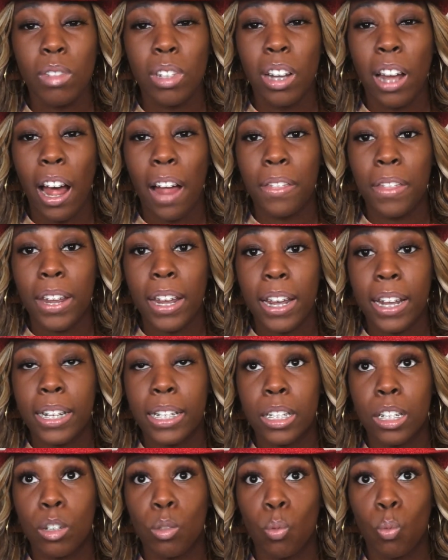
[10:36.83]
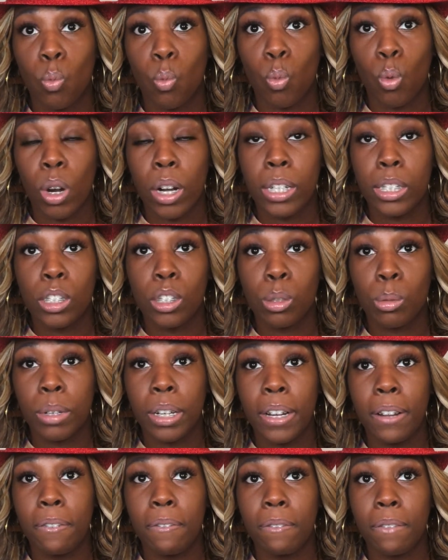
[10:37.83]
I think it's
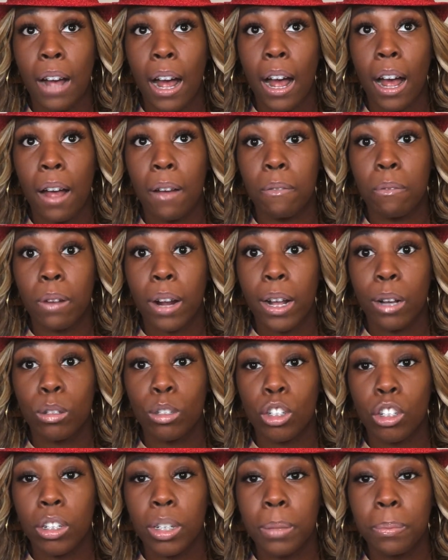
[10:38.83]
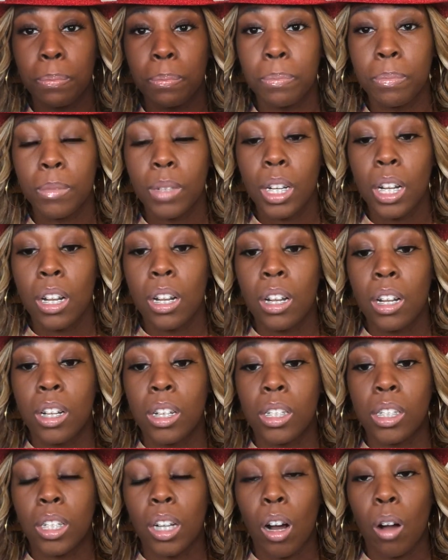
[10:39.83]
125 round trip.
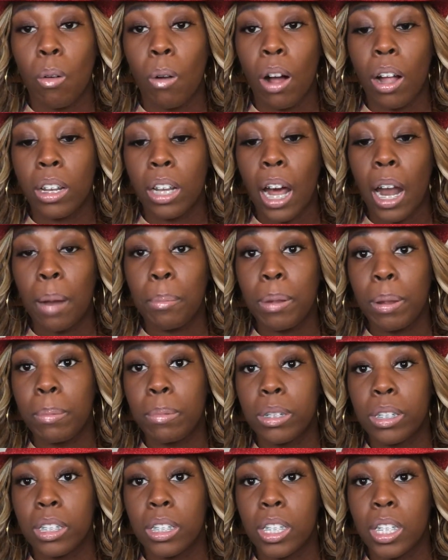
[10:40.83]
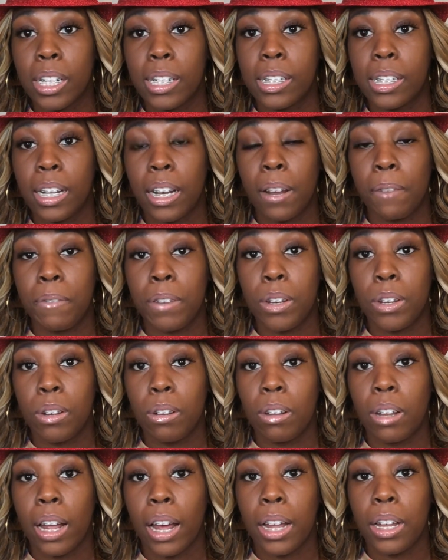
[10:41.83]
So a lot of people suggest that if you
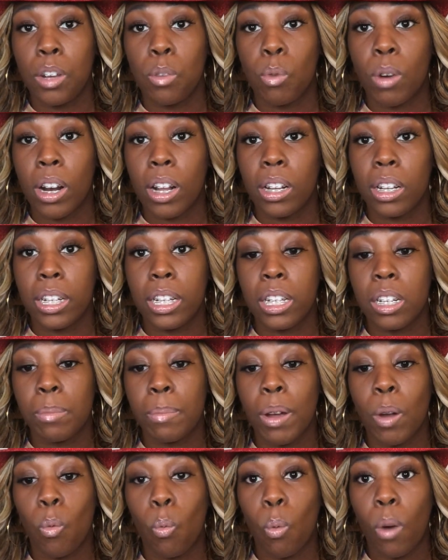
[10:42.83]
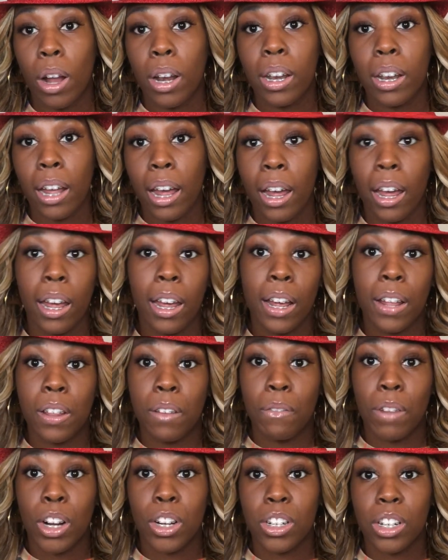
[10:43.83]
do that, you want to at least spend 1 day in the
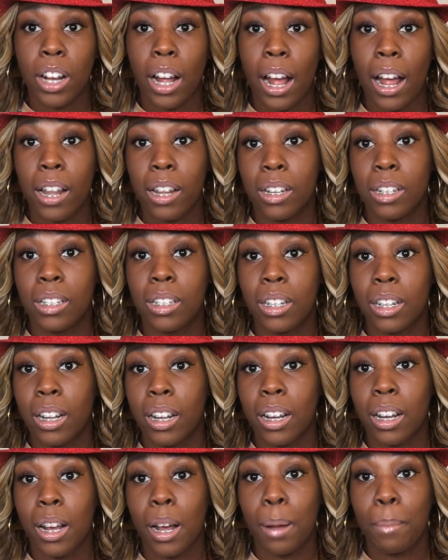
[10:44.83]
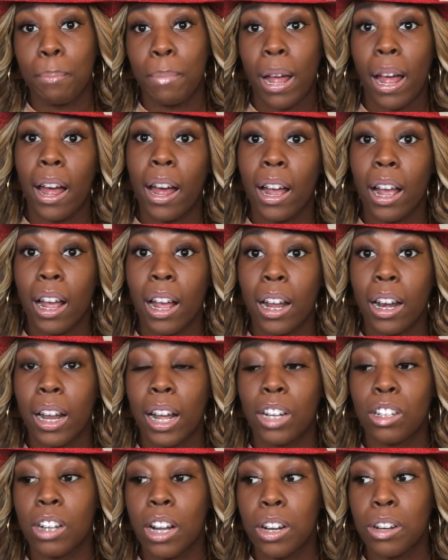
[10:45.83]
Virgin Islands and then come back, and
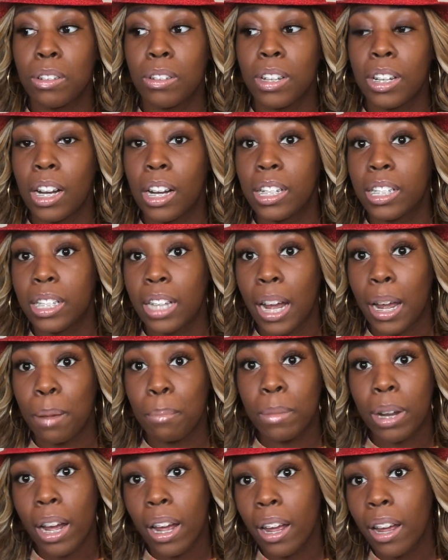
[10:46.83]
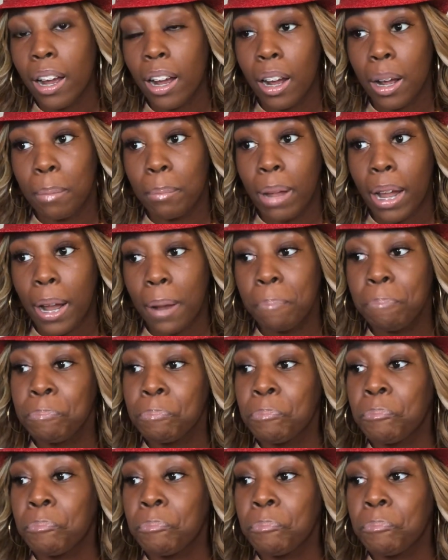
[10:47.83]
not try to do the same day and come back.